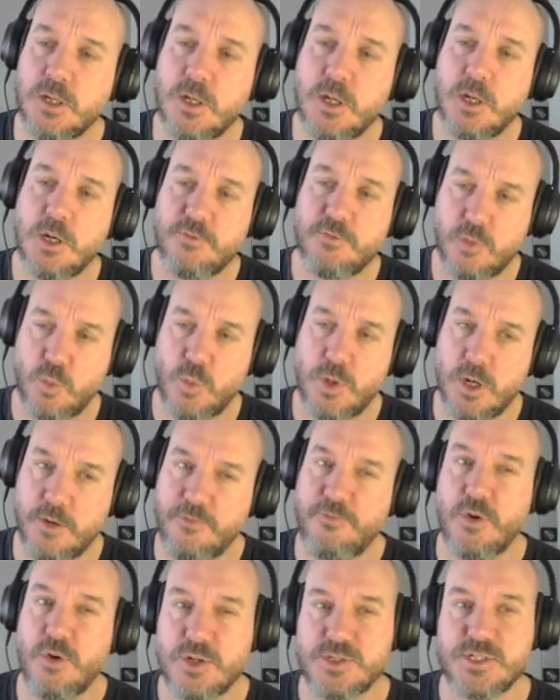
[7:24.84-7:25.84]
from when I
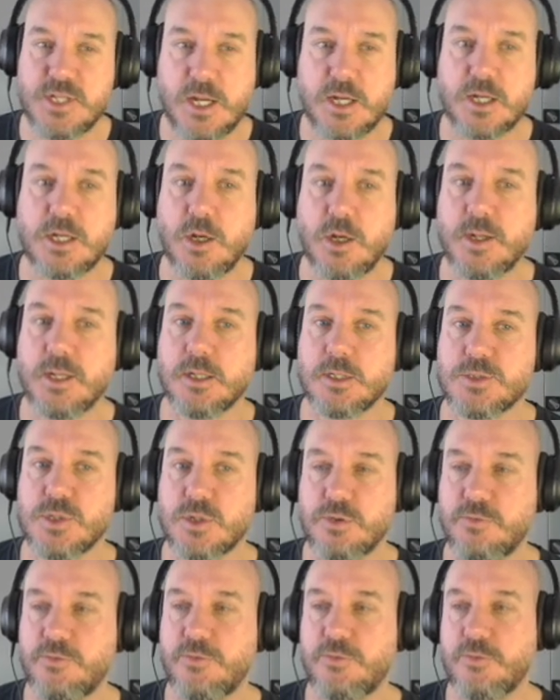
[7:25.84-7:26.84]
first started going
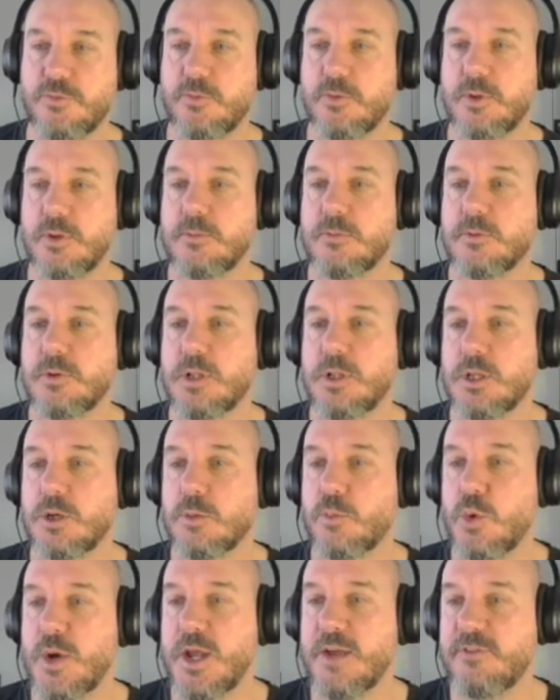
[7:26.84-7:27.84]
sort of a
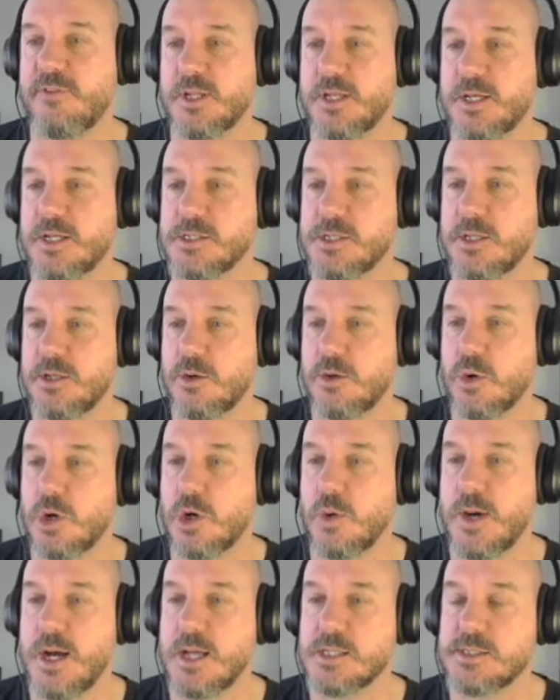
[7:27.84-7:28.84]
little more heavily into the
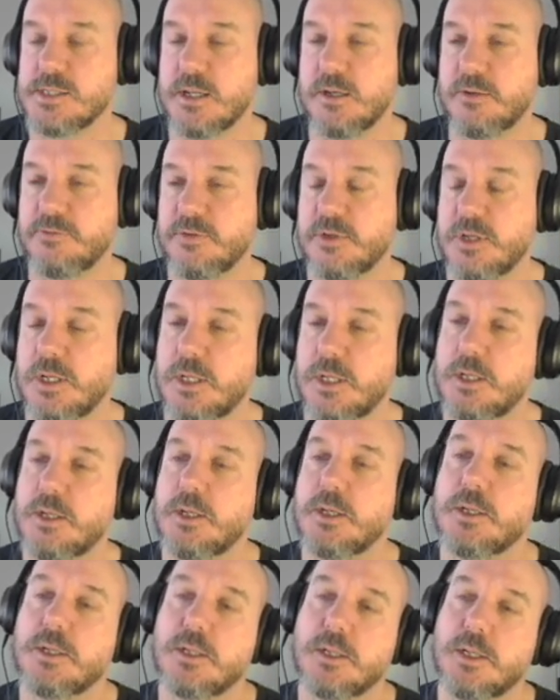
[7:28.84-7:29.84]
auto art stuff.
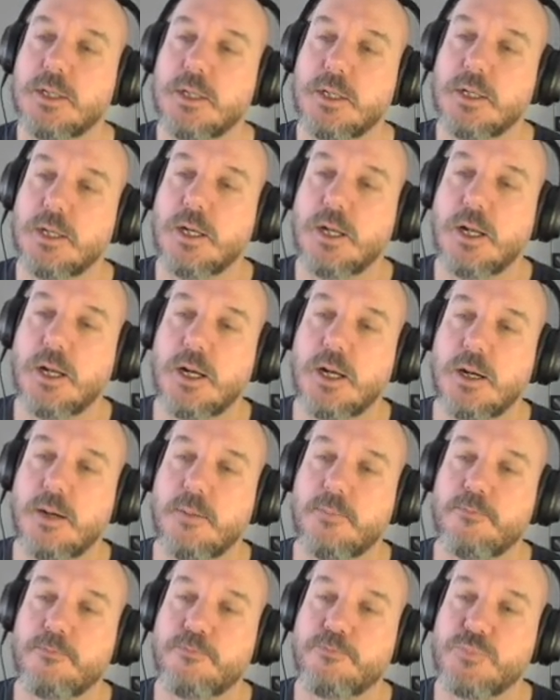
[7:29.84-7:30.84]

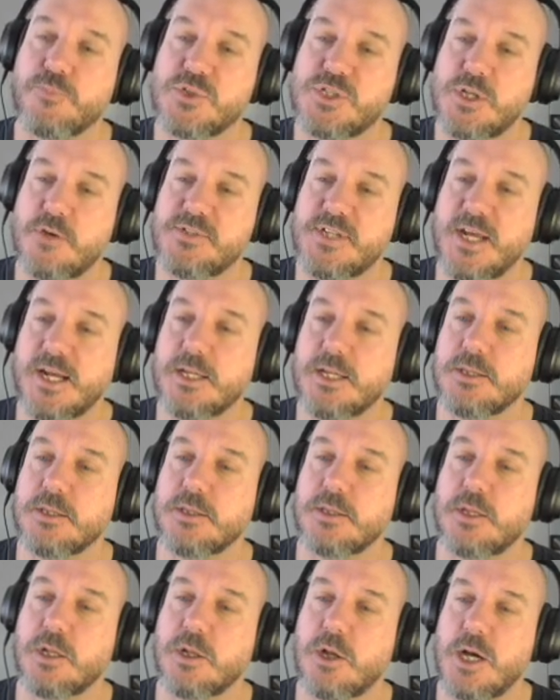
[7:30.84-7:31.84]
So I've
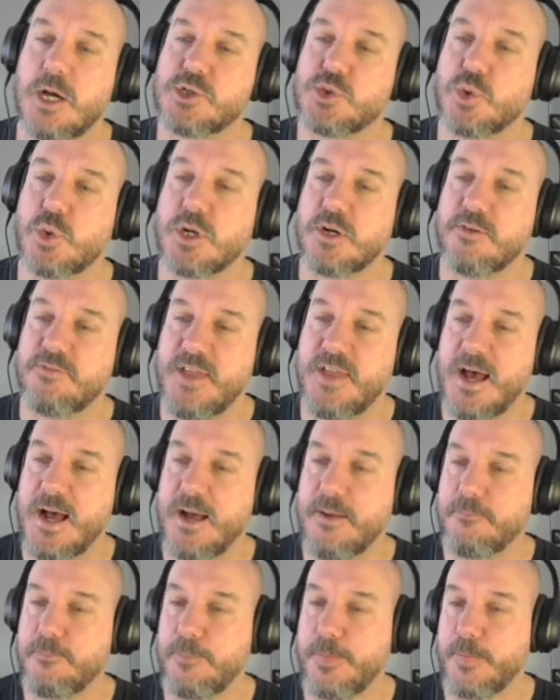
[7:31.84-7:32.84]
taken the line drawing of
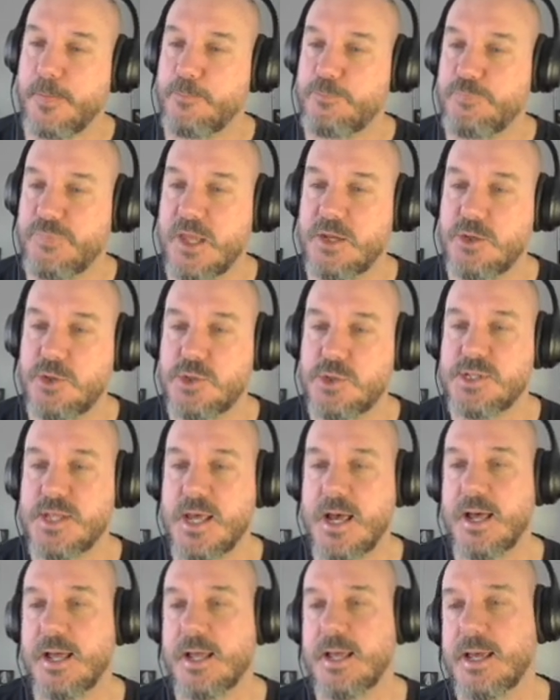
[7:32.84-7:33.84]
that and used
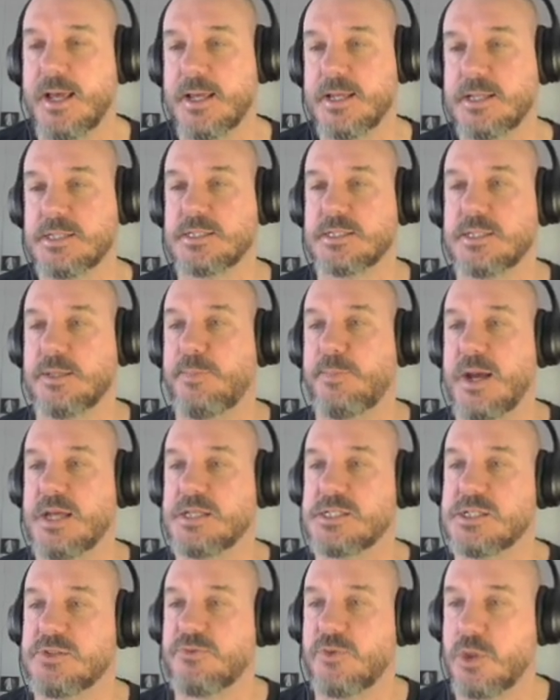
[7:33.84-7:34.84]
that as the
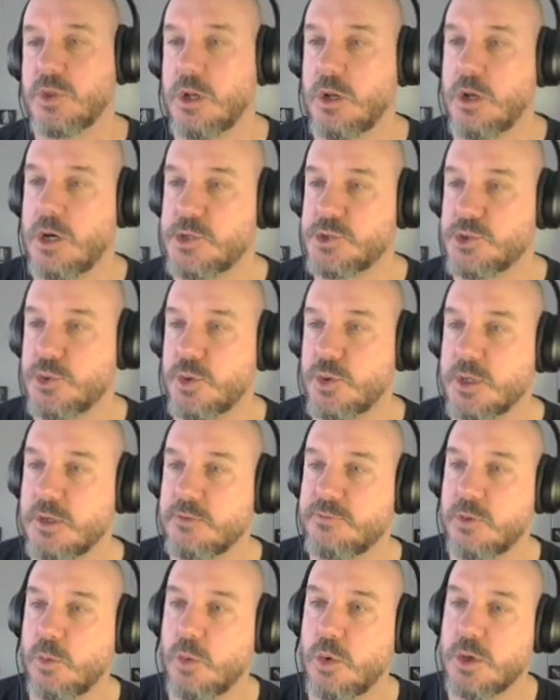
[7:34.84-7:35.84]
basis for the line drawing
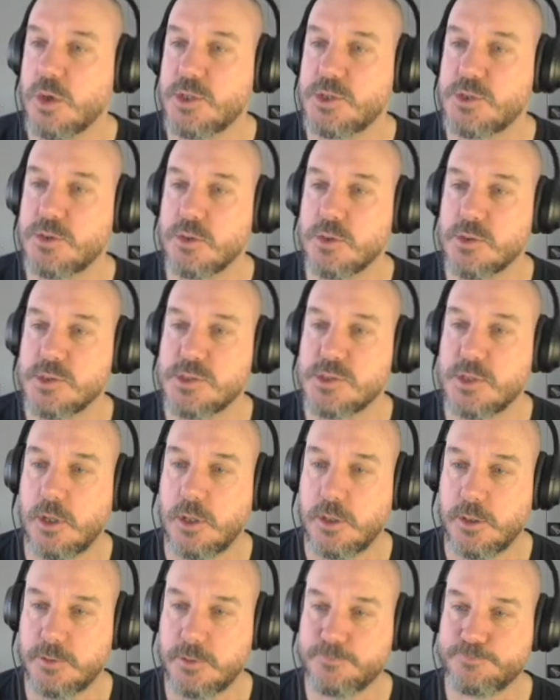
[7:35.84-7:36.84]
of the Walkinshaw.
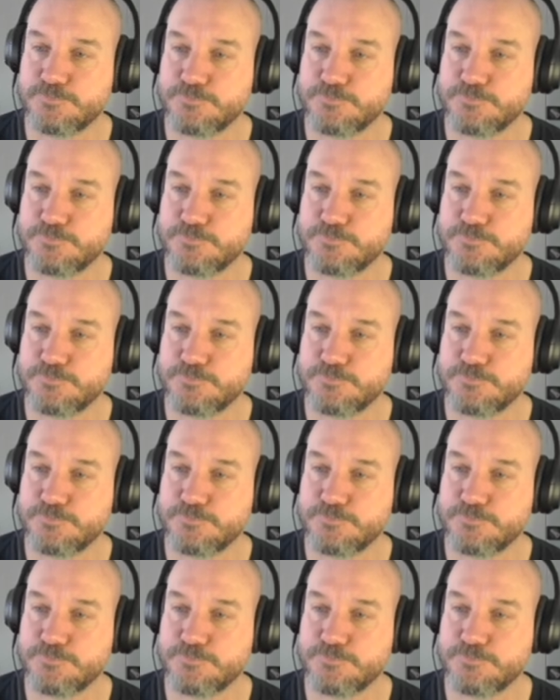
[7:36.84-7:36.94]
So